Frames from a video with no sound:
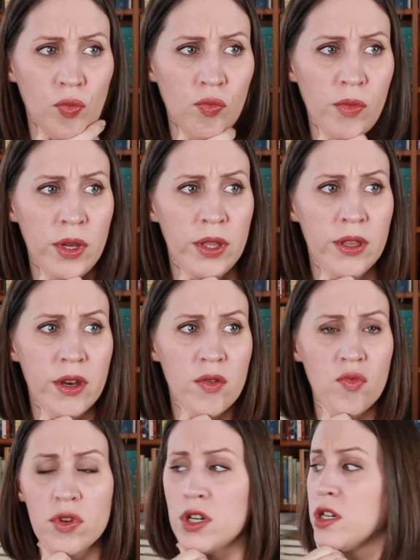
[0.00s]
made that
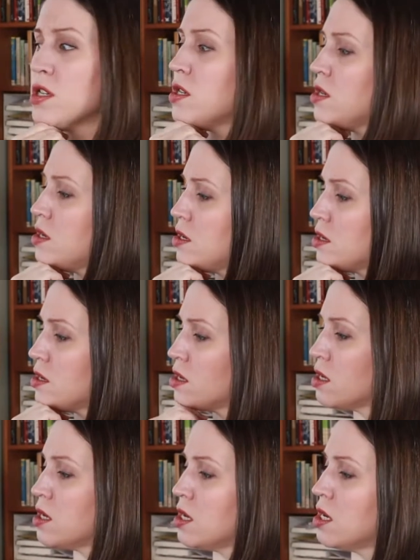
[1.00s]
one.
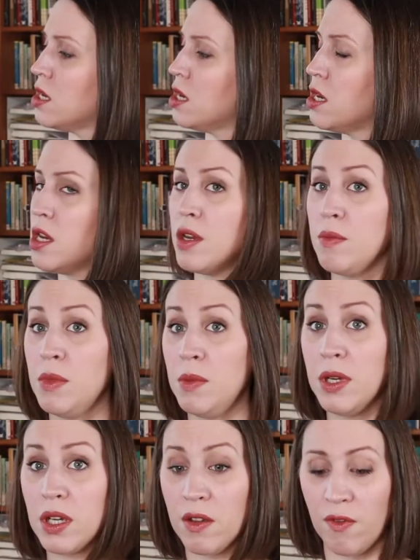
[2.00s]

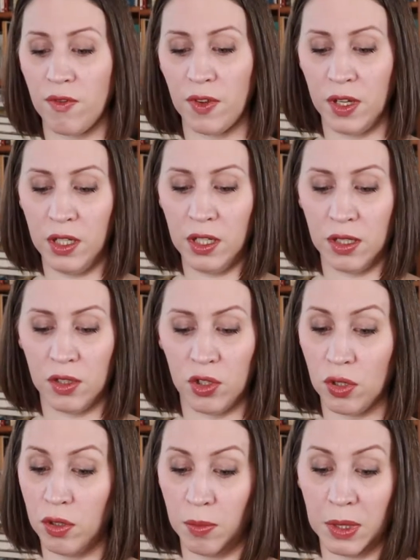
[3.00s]
Maybe I can find it and
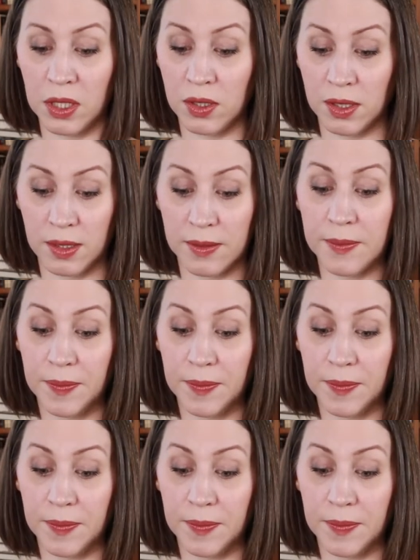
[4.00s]
show you, because